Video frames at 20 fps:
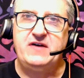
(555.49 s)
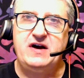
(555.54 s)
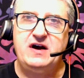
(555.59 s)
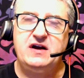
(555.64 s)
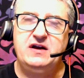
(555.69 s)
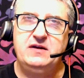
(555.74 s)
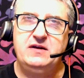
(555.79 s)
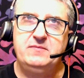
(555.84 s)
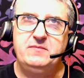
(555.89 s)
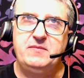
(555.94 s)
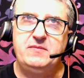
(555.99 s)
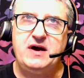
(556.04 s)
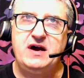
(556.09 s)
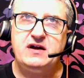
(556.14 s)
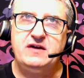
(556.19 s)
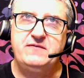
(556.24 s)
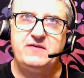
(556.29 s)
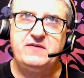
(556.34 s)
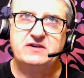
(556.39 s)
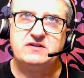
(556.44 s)
mind
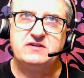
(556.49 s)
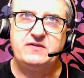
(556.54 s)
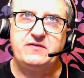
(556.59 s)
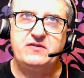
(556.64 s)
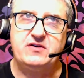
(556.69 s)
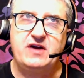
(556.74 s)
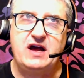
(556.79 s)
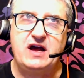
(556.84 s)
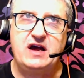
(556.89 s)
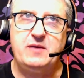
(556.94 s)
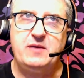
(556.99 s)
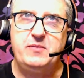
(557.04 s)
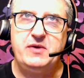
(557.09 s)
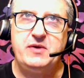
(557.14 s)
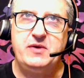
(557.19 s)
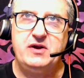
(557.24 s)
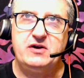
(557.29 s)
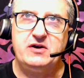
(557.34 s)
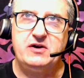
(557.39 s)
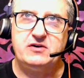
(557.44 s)
affects if you're happy
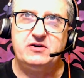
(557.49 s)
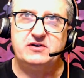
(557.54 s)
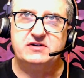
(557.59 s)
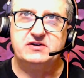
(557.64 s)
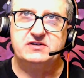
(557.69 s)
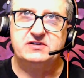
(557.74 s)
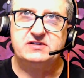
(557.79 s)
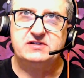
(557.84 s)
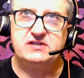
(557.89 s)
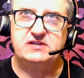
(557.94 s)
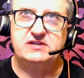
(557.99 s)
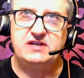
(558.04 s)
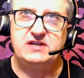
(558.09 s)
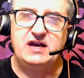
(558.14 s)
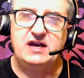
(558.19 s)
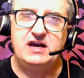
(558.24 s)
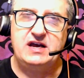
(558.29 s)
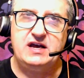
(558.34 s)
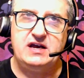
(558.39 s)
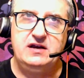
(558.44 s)
or sad.
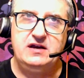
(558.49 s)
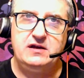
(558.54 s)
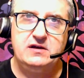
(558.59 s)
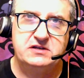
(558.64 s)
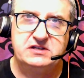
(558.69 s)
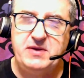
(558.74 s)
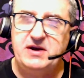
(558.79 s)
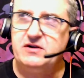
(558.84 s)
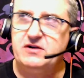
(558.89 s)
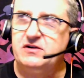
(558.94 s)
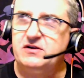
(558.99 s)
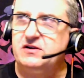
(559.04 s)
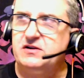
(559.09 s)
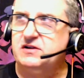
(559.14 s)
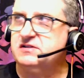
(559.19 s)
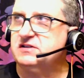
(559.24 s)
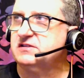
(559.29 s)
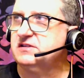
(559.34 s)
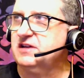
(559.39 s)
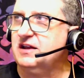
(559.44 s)
Spirit is just
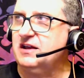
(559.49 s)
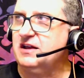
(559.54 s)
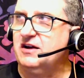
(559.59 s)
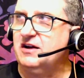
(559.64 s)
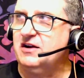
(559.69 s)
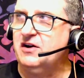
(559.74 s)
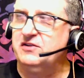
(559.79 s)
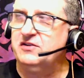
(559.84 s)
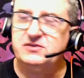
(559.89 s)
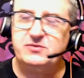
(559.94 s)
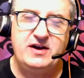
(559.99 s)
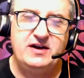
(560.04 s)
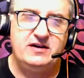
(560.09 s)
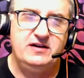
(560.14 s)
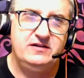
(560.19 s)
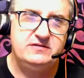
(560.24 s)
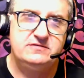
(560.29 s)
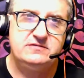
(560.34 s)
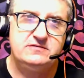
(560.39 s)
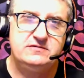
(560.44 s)
like all is well.
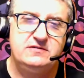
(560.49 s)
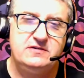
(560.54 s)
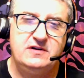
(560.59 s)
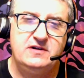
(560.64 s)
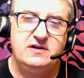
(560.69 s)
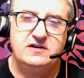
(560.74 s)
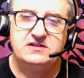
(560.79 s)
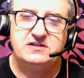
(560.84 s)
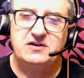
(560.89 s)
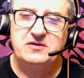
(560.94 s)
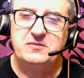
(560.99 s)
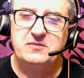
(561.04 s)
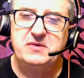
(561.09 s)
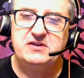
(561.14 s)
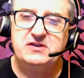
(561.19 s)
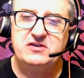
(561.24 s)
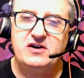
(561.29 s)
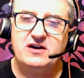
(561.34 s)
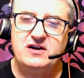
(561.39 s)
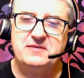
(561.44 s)
So I'm going to be
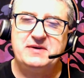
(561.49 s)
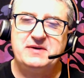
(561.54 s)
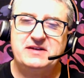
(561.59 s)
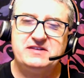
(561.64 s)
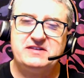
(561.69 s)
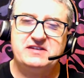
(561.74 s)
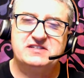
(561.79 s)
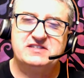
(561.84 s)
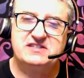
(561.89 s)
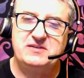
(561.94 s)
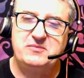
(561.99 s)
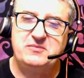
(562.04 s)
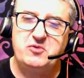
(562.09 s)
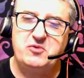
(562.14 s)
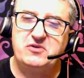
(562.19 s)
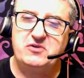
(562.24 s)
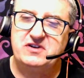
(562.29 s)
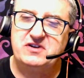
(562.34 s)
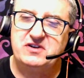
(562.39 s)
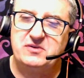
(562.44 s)
talking about this some
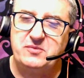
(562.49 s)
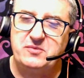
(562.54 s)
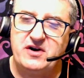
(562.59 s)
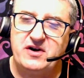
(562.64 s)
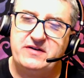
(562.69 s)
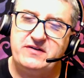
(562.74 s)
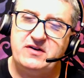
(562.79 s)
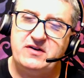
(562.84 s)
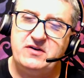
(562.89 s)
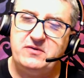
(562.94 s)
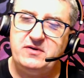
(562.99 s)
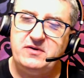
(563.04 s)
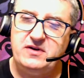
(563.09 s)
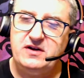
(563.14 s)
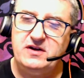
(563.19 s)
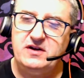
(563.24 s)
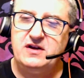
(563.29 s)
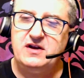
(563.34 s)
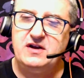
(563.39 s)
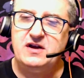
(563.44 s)
more tomorrow.
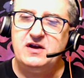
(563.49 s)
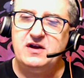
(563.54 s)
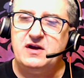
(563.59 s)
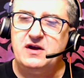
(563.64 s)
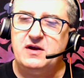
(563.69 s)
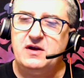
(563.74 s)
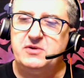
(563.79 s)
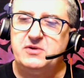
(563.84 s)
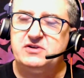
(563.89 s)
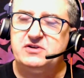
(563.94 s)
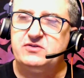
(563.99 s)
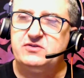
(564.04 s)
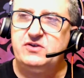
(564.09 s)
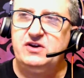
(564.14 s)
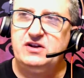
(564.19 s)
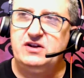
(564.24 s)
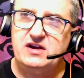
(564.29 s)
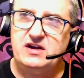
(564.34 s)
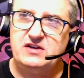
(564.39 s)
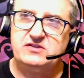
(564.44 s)
But just
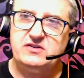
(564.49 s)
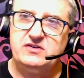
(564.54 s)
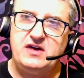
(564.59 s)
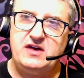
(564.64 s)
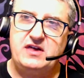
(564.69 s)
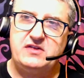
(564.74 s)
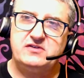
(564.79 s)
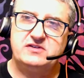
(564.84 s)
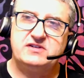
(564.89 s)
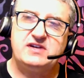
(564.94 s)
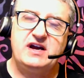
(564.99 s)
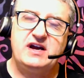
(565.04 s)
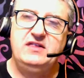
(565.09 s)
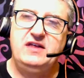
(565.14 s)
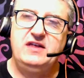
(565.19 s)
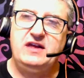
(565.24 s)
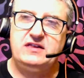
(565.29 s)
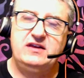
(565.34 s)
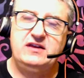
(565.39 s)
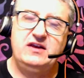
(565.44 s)
realize on the other side
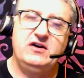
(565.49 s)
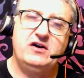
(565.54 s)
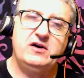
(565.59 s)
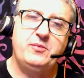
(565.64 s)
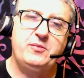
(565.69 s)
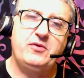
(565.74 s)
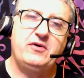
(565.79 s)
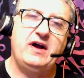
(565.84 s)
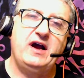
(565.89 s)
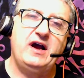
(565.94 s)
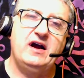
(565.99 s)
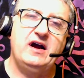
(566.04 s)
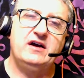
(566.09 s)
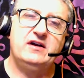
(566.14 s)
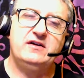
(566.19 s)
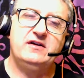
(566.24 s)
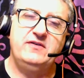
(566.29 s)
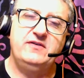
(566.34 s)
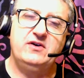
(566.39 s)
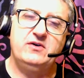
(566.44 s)
they are proud
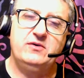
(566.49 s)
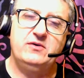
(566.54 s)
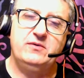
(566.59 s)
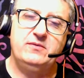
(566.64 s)
of you.